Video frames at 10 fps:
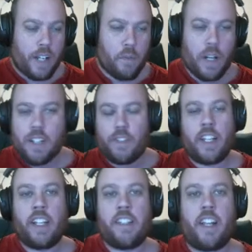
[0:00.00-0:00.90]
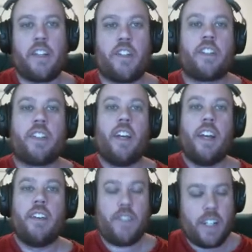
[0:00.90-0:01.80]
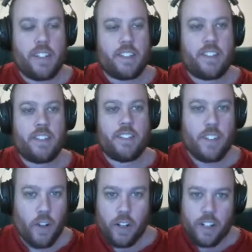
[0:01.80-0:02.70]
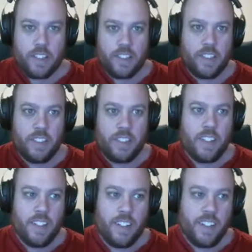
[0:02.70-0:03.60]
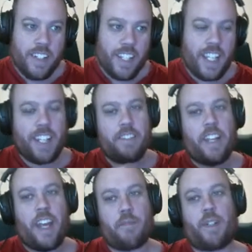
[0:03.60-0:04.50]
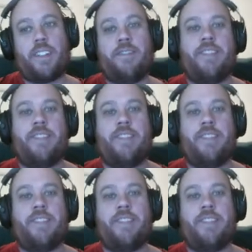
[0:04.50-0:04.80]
and wonderfully intelligent Vikas co-host in Canberra.